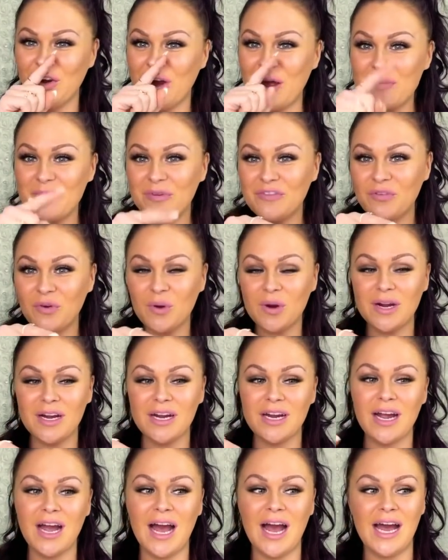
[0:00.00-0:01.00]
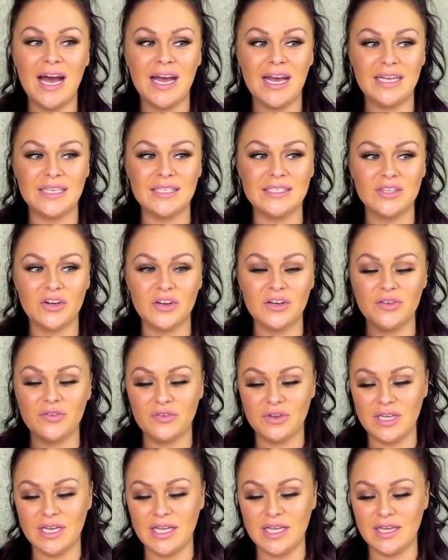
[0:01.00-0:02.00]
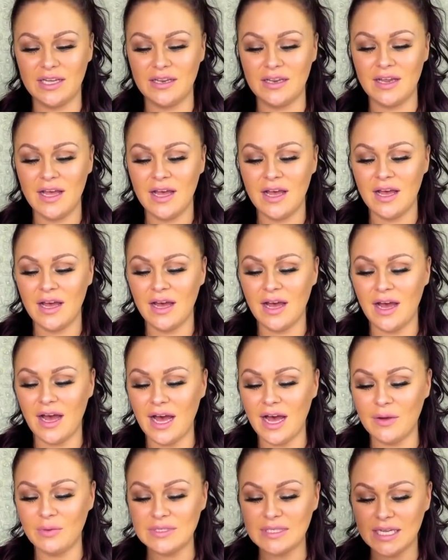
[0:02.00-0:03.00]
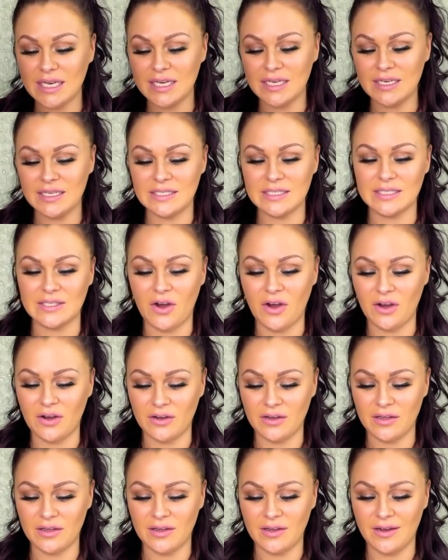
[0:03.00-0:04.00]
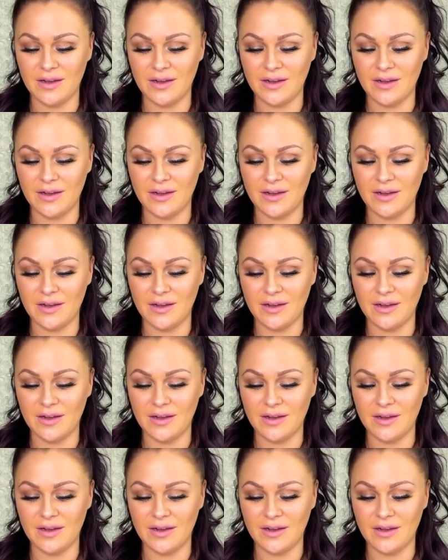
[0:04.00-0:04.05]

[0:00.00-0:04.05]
right before I started the reading, I was getting a song.